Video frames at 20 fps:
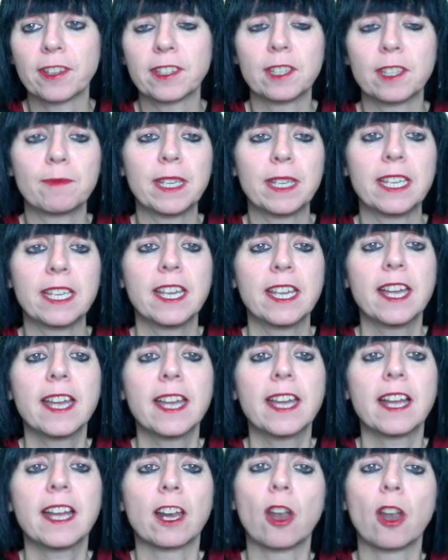to be
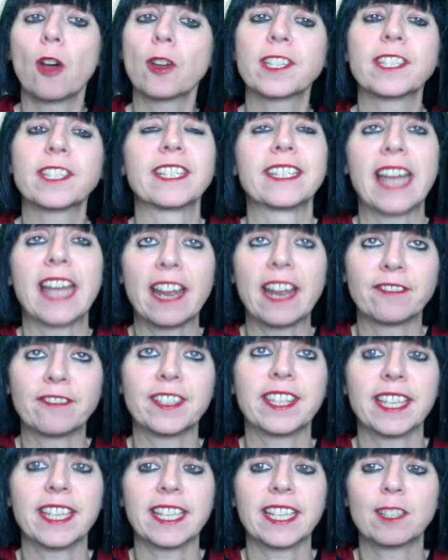lost and
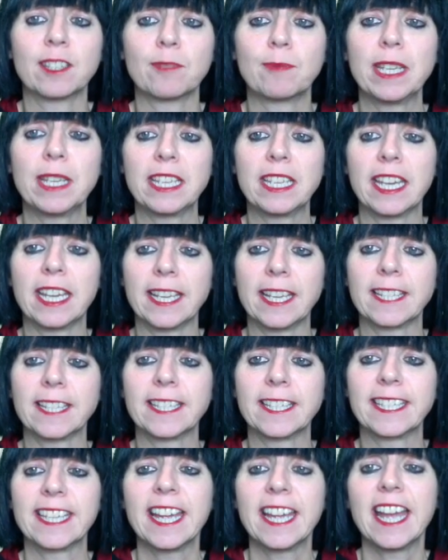everything to be
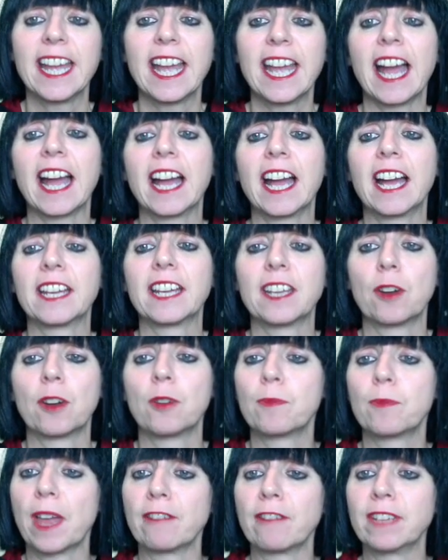gained. And I
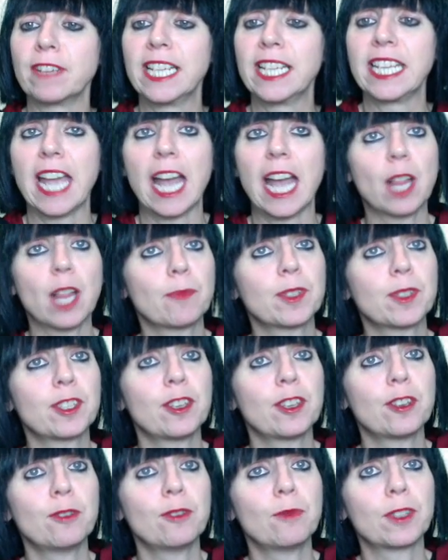hope that really helps
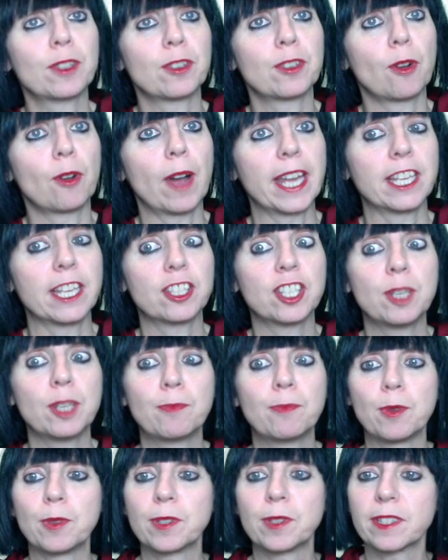you with your energy
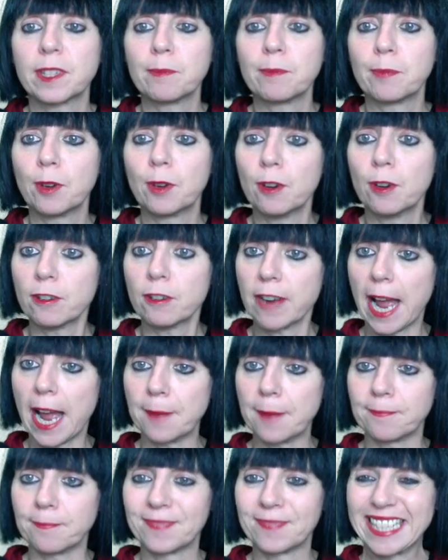boosting
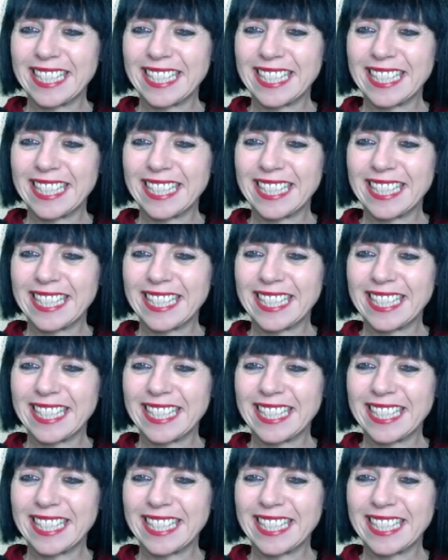program.